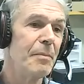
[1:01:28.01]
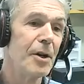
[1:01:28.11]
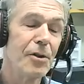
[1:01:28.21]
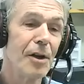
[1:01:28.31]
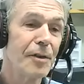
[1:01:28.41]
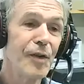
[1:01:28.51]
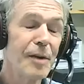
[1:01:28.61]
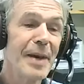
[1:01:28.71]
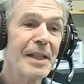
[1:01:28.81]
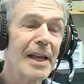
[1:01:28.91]
but not
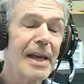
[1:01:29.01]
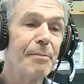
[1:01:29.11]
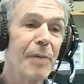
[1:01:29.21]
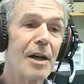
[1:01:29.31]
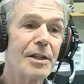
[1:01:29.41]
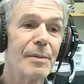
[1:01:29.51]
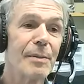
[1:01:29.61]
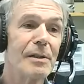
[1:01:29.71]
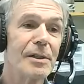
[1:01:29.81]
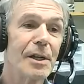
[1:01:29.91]
fundamentally
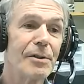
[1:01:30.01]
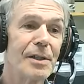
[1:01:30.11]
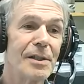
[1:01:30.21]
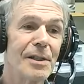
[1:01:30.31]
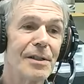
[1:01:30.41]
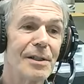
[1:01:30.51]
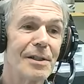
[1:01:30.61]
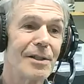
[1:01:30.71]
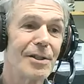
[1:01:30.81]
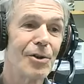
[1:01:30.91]
impossible. So it's,
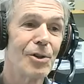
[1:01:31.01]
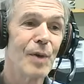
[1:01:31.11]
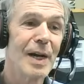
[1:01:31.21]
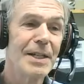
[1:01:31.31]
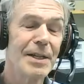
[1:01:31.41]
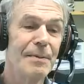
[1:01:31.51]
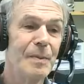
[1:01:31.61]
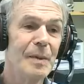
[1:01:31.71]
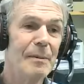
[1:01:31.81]
it's, it's a good question.